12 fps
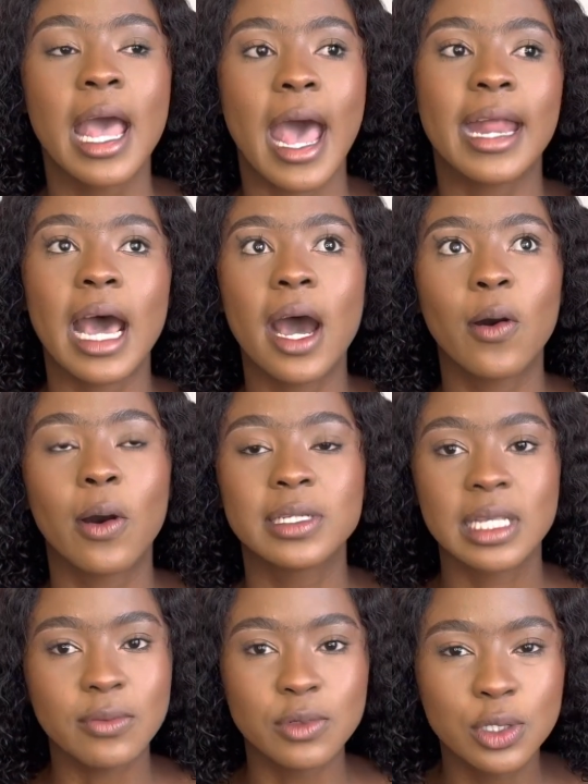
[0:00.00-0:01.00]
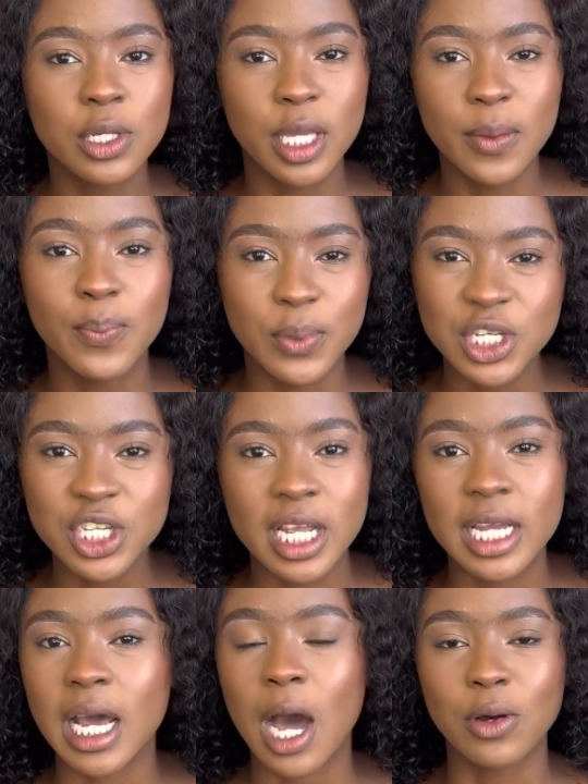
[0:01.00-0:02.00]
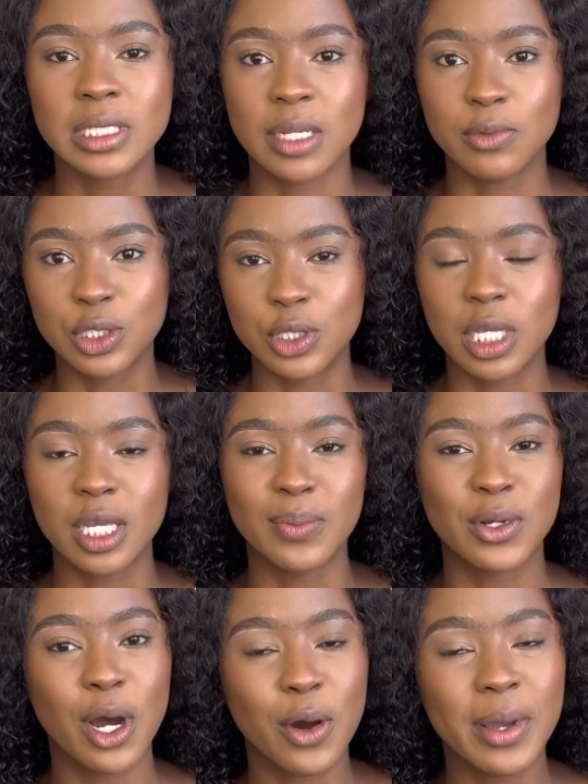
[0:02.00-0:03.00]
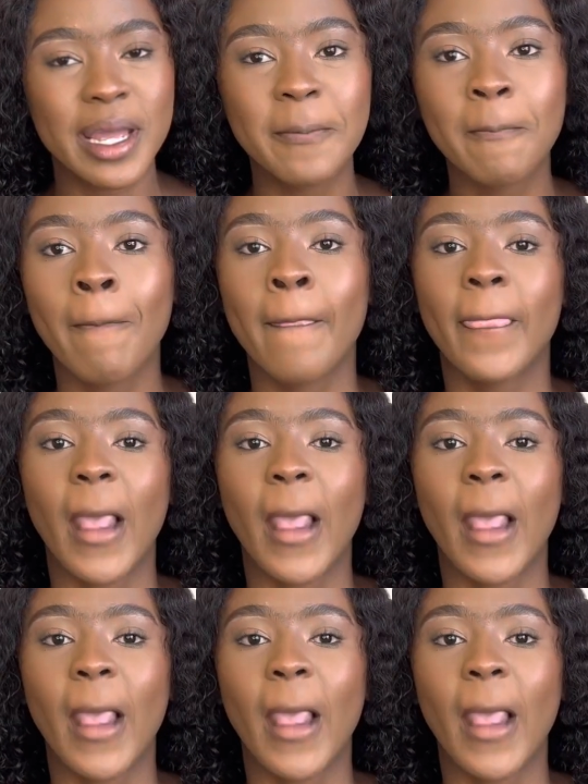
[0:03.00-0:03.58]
and how I was able to keep pushing and how I was able to keep going.